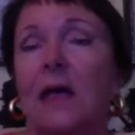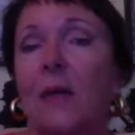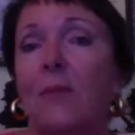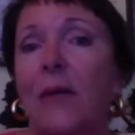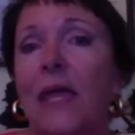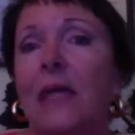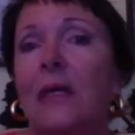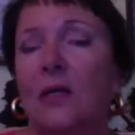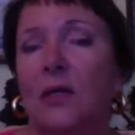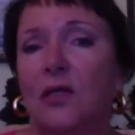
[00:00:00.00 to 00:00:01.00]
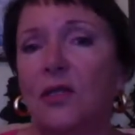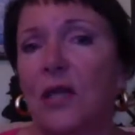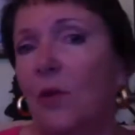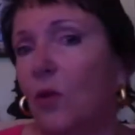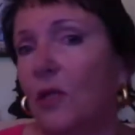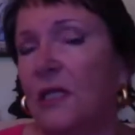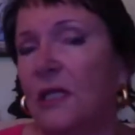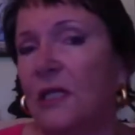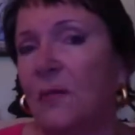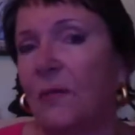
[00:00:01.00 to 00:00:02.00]
And being an earth sign, once
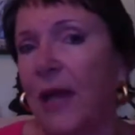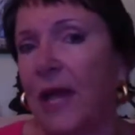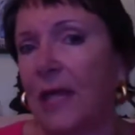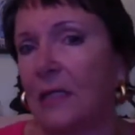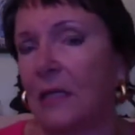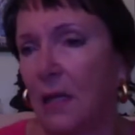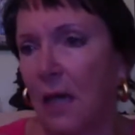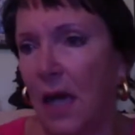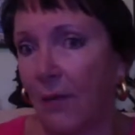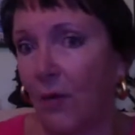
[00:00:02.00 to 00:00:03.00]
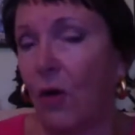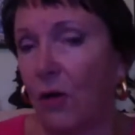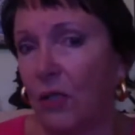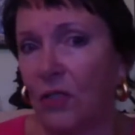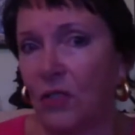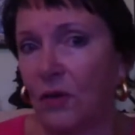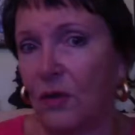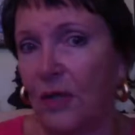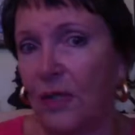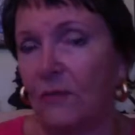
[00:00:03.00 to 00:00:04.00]
it's in place, I'm going to do it.